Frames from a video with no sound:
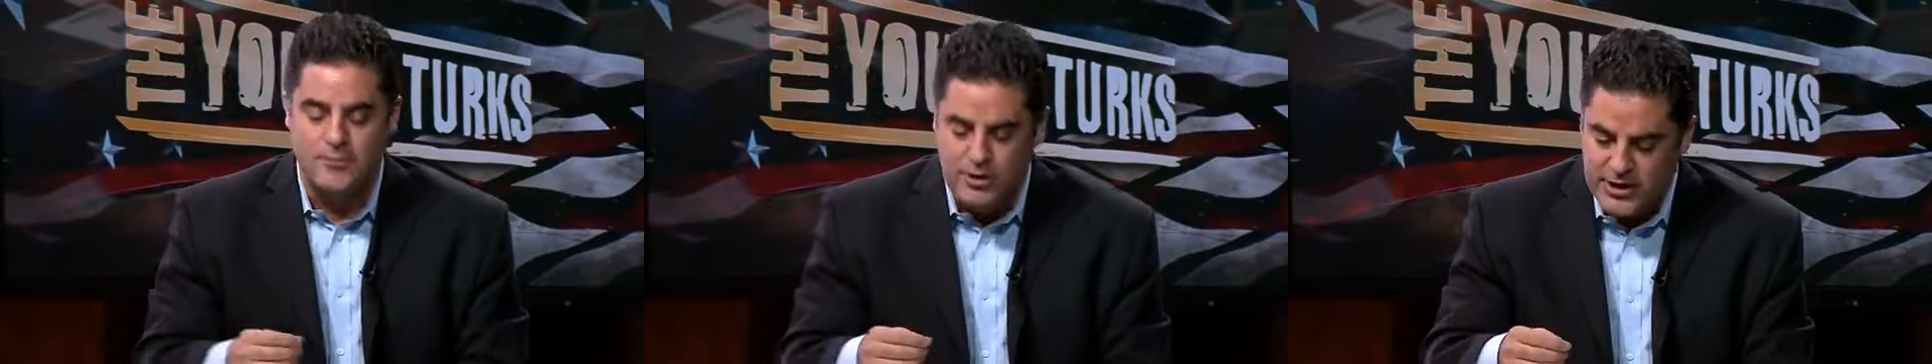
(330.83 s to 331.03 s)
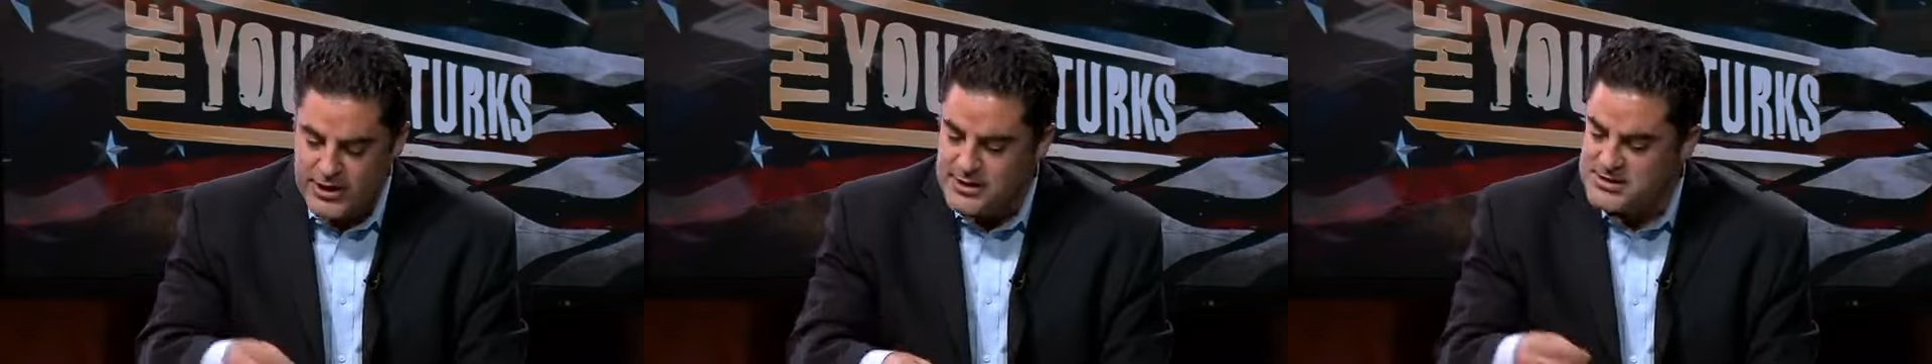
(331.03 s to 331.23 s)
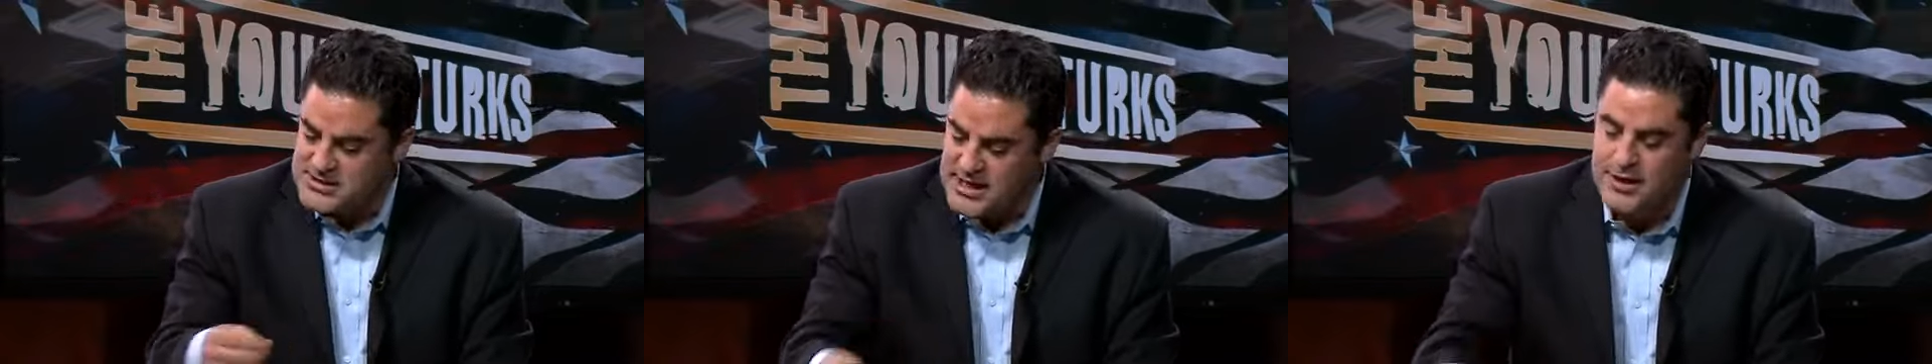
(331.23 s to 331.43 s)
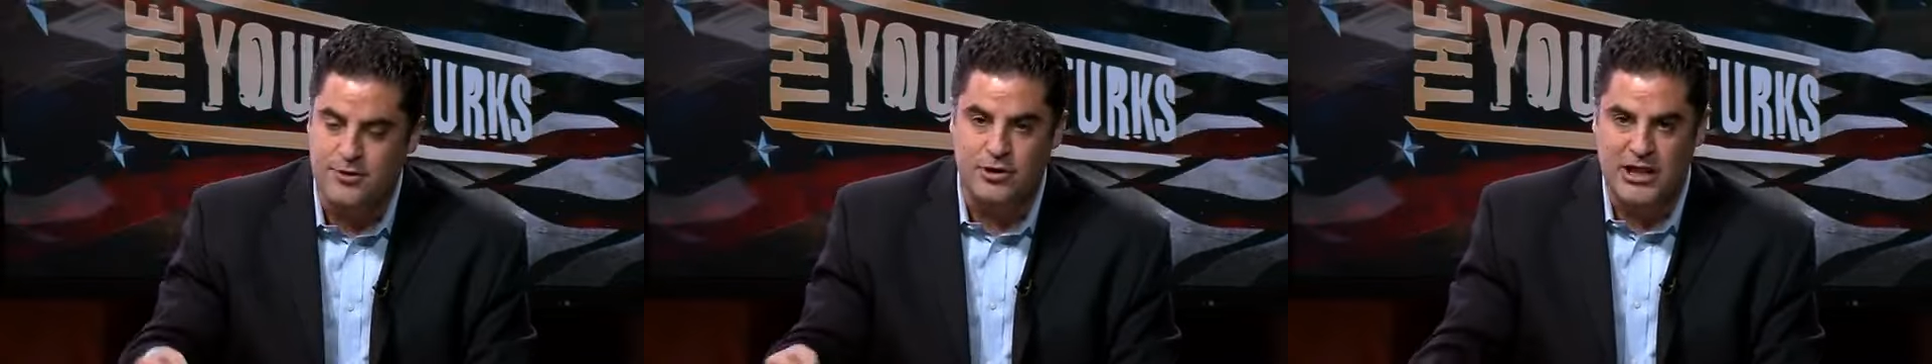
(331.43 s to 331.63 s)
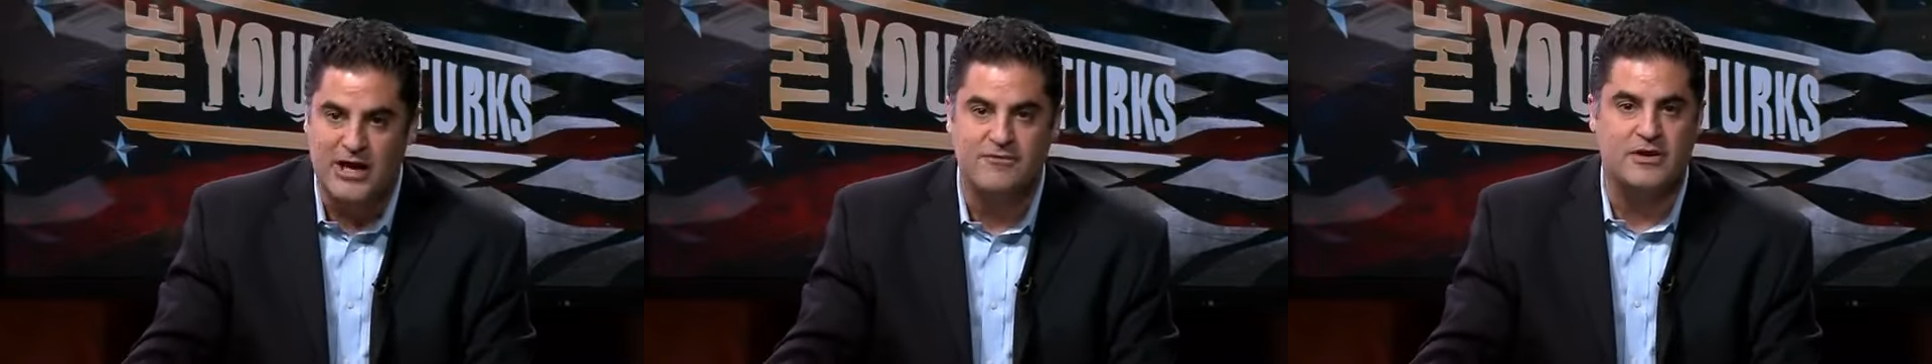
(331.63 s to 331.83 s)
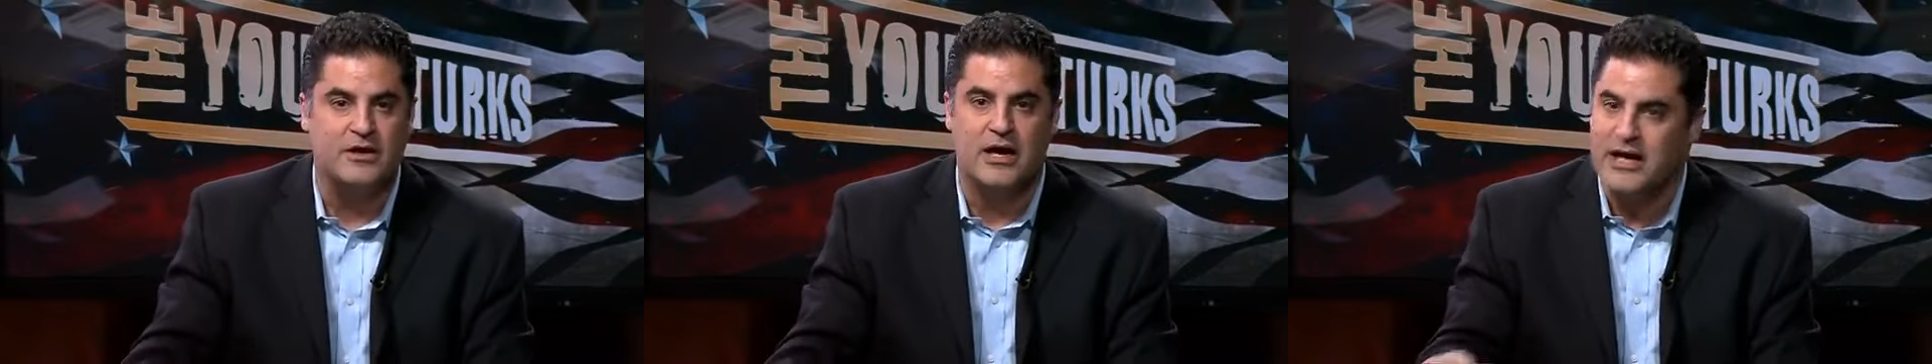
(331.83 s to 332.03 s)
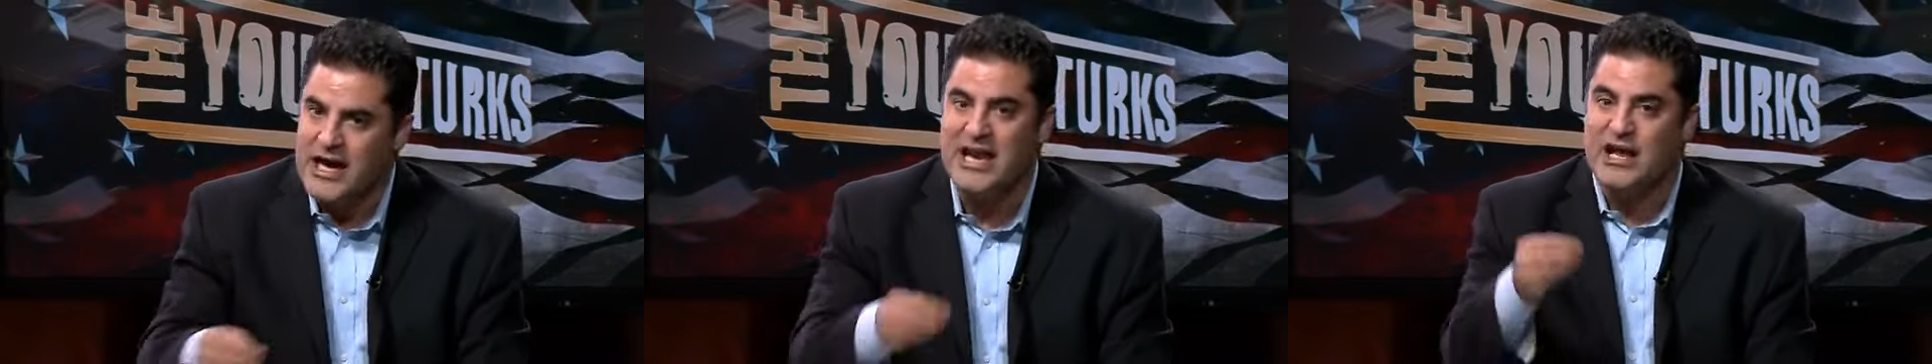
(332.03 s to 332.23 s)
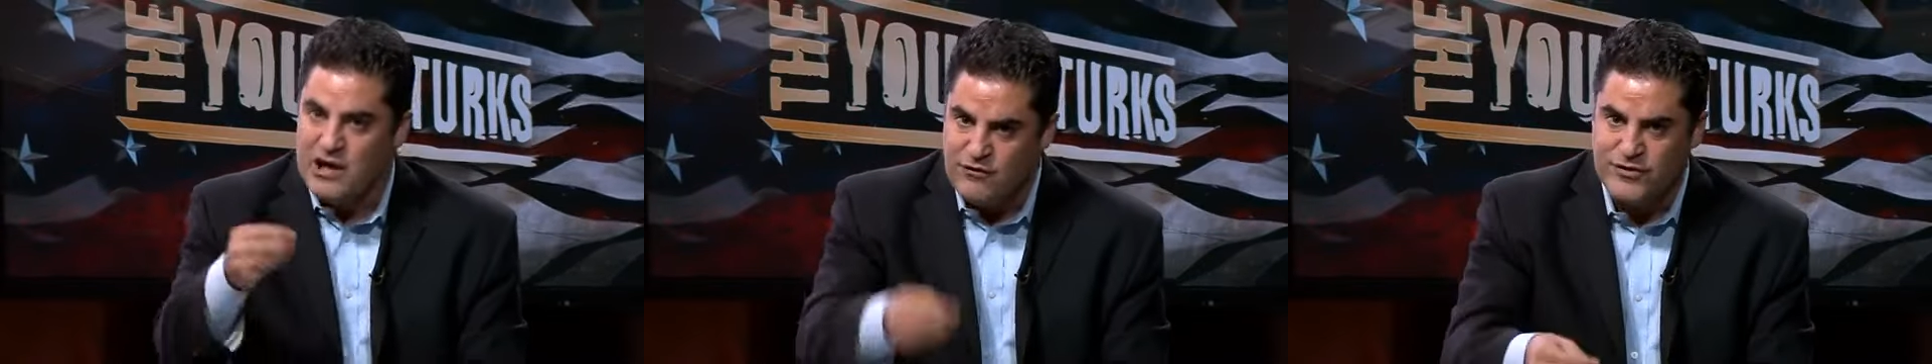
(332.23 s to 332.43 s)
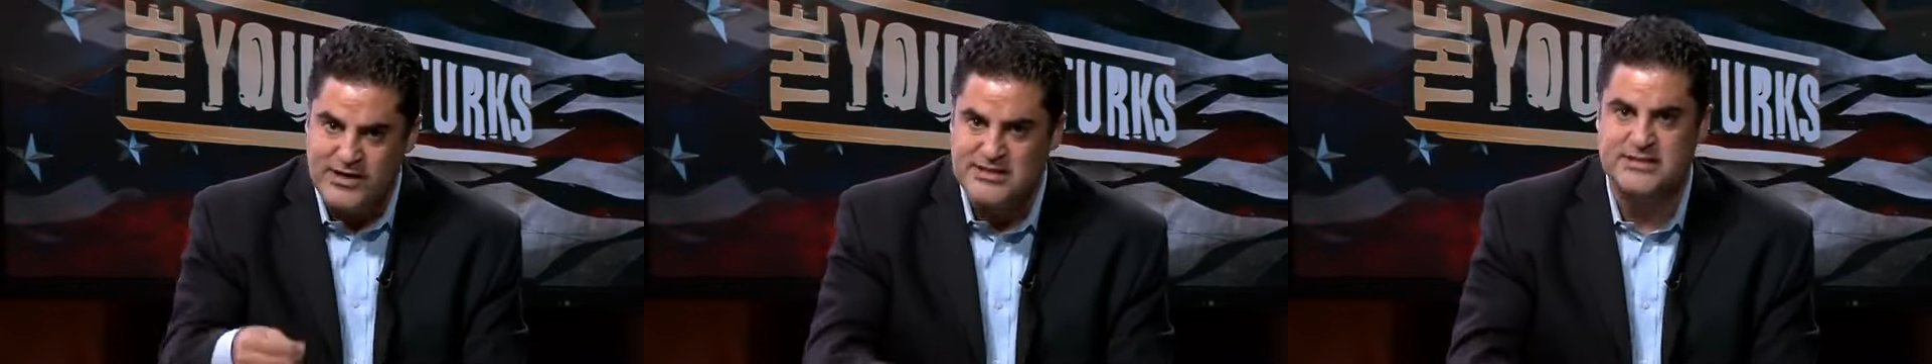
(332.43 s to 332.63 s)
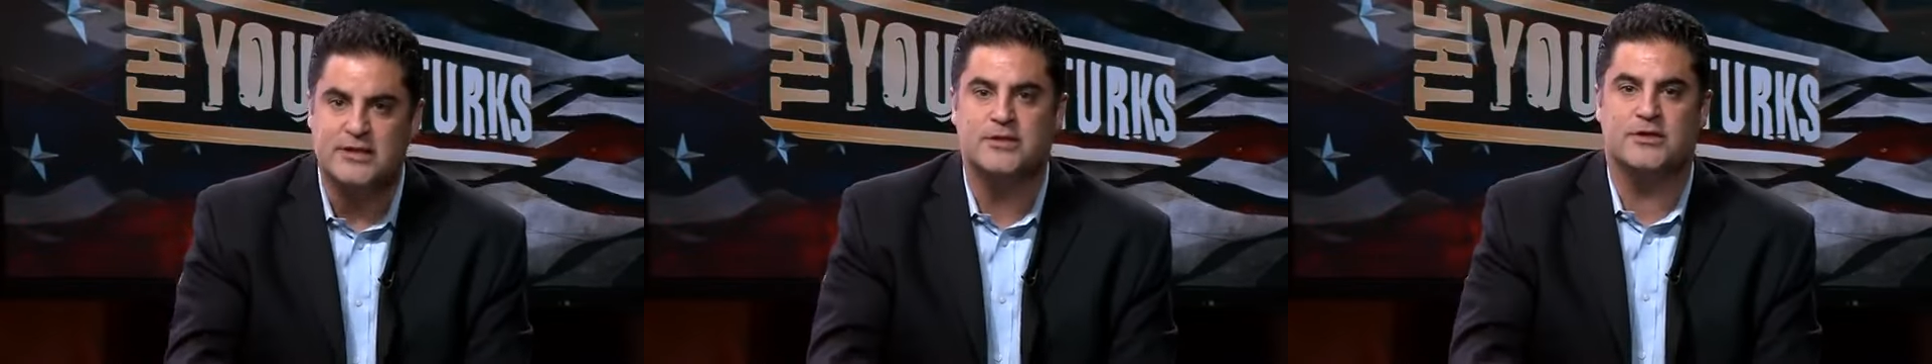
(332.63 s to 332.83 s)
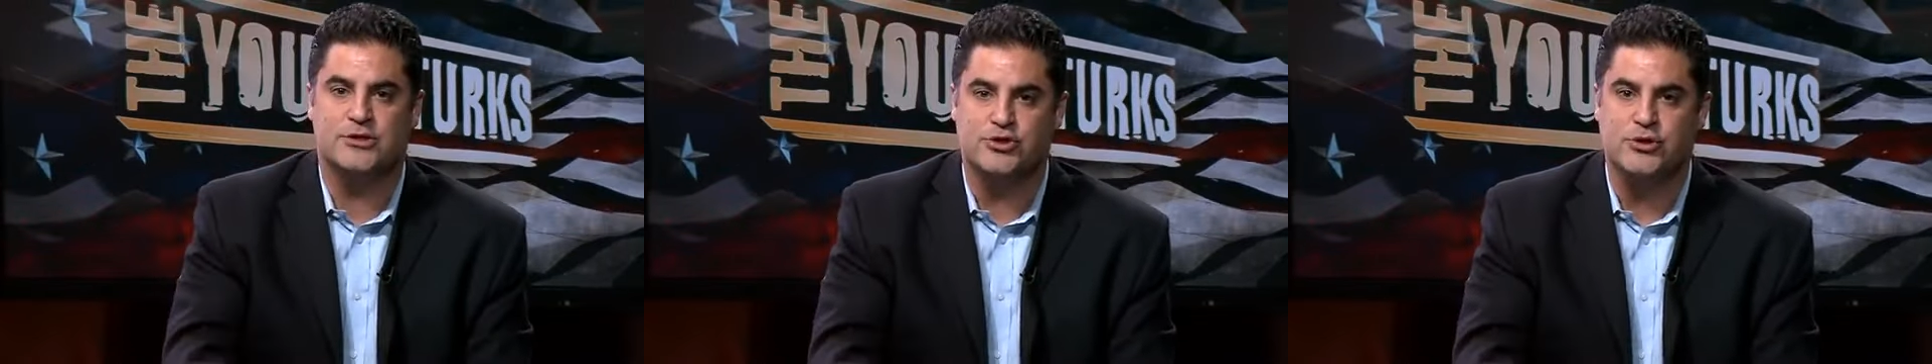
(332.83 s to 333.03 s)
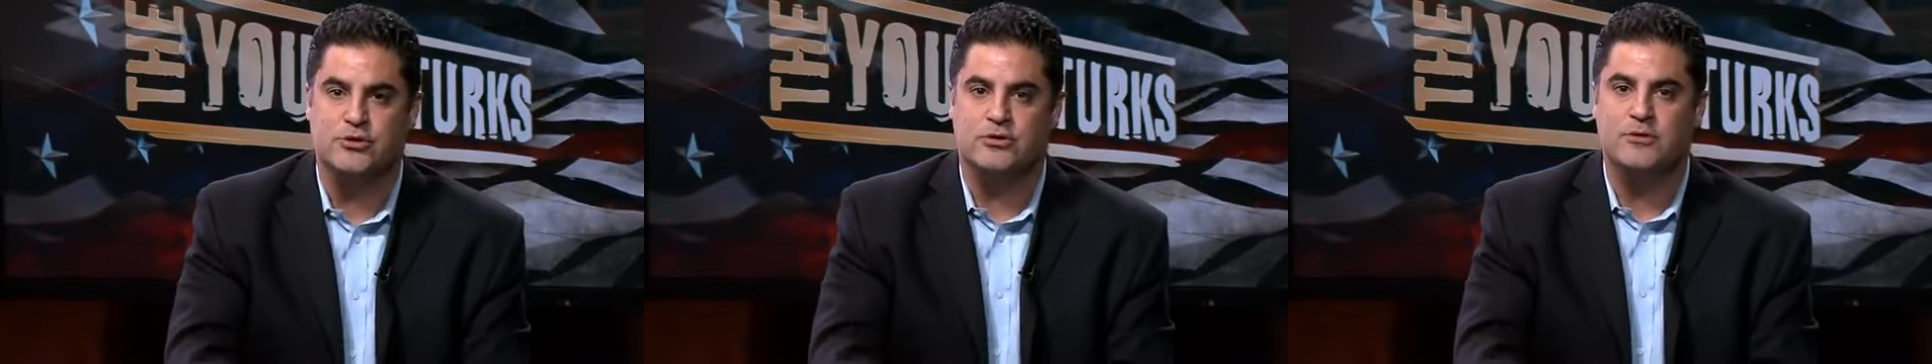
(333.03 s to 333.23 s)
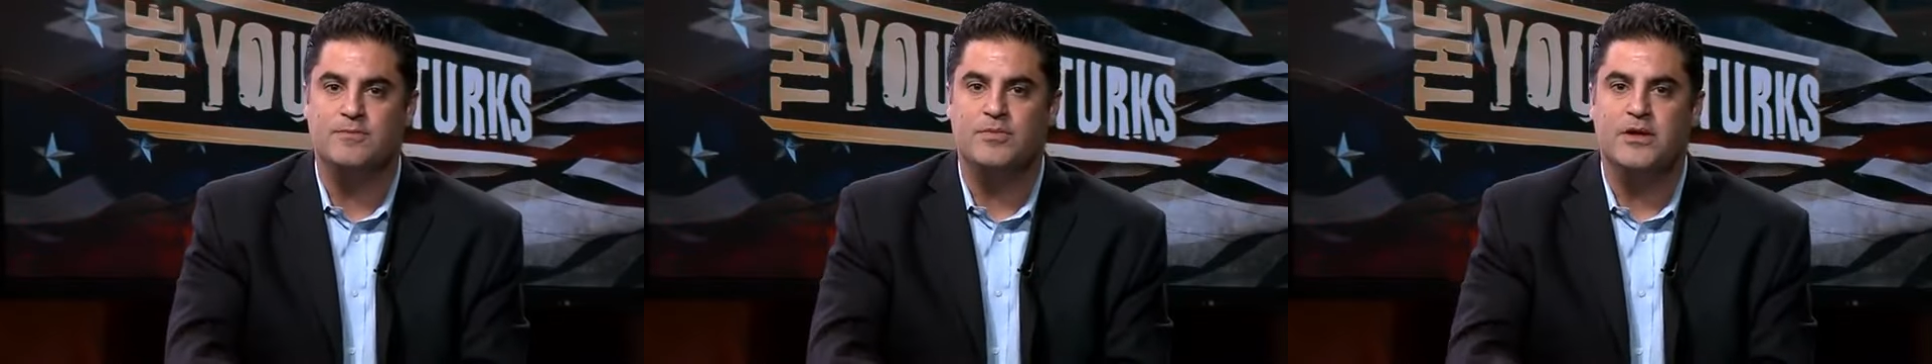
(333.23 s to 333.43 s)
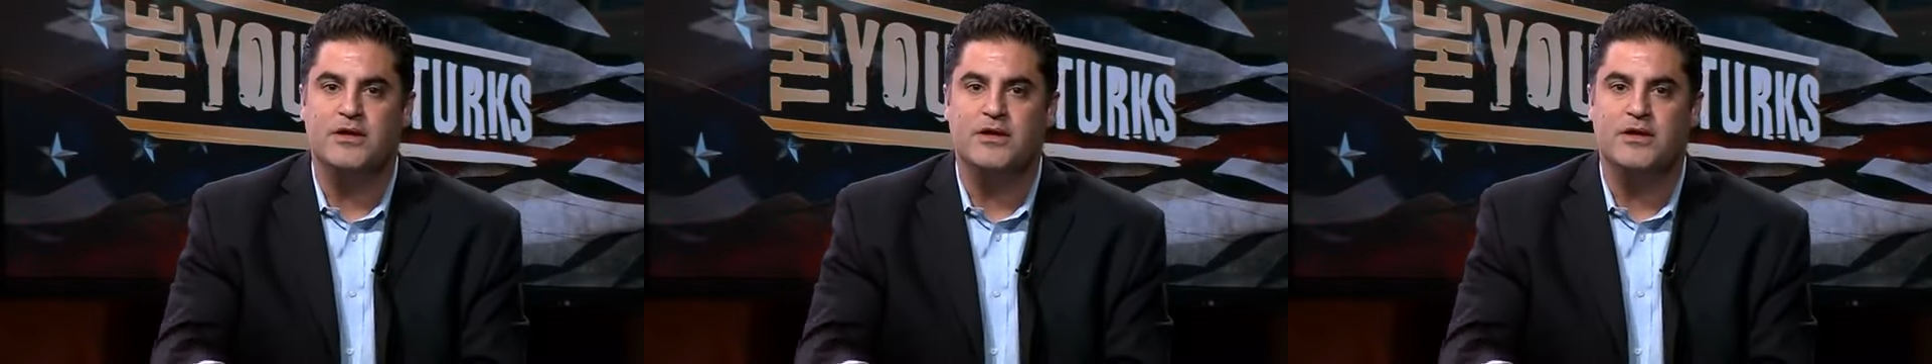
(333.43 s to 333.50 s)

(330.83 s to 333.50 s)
Well, here's Senator Levin. Again, if he's telling the truth,